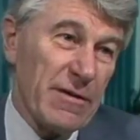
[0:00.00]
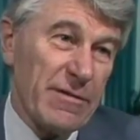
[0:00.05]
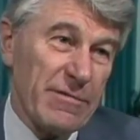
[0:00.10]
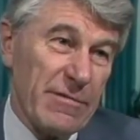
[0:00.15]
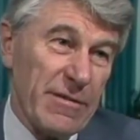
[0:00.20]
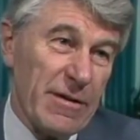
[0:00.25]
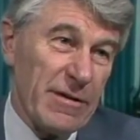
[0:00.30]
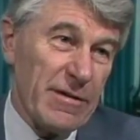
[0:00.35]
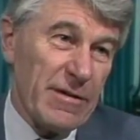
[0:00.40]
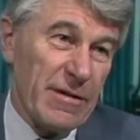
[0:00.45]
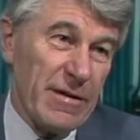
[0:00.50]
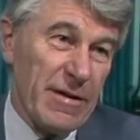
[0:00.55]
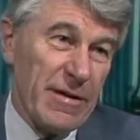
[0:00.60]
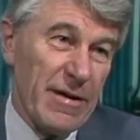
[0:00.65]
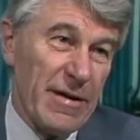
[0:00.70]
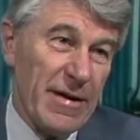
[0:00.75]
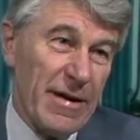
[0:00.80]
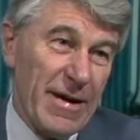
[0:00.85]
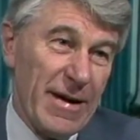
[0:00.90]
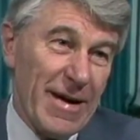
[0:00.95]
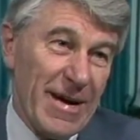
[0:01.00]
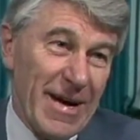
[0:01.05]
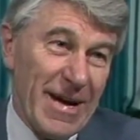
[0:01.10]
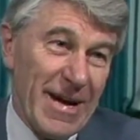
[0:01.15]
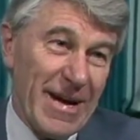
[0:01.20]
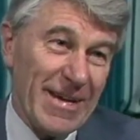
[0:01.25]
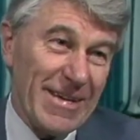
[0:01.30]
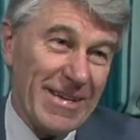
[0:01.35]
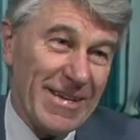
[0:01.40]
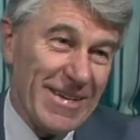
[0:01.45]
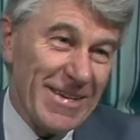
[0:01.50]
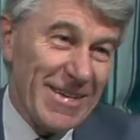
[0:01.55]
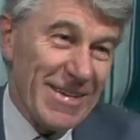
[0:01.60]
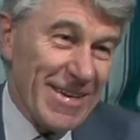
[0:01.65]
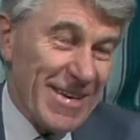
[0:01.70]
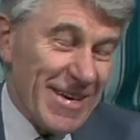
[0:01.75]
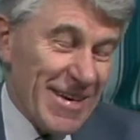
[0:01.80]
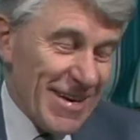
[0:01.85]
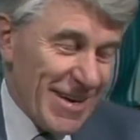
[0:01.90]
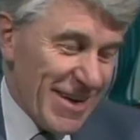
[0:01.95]
of it. And
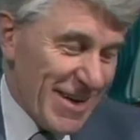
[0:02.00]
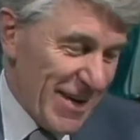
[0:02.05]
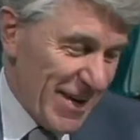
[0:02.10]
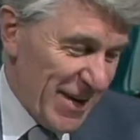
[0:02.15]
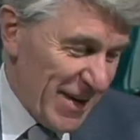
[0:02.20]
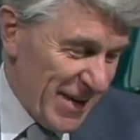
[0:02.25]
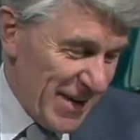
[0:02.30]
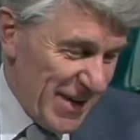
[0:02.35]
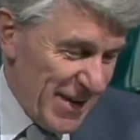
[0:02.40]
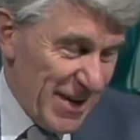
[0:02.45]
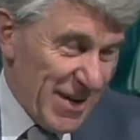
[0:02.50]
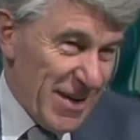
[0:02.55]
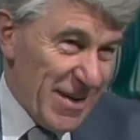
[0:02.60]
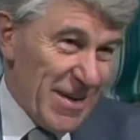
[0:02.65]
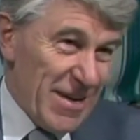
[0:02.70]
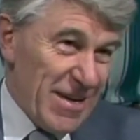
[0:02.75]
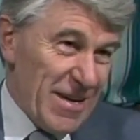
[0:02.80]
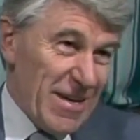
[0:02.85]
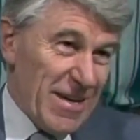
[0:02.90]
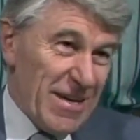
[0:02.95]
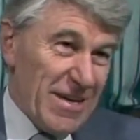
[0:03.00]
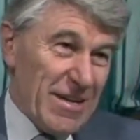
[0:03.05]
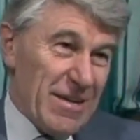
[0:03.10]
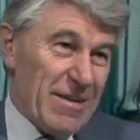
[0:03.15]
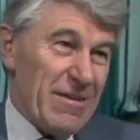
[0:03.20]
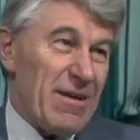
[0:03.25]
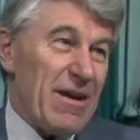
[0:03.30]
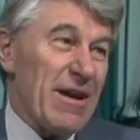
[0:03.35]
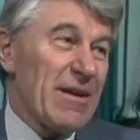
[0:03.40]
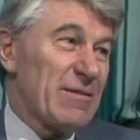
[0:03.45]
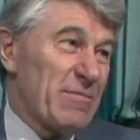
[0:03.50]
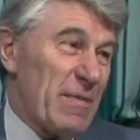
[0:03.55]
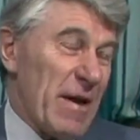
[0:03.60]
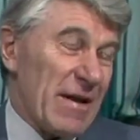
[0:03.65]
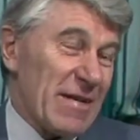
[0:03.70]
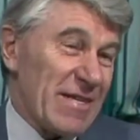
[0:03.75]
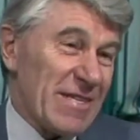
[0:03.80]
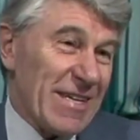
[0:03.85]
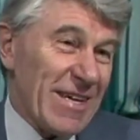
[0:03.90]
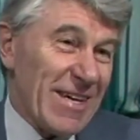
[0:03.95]
uh, Do they mind you saying that? I
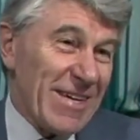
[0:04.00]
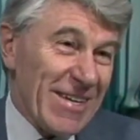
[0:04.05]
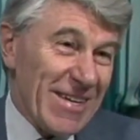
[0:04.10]
expect so.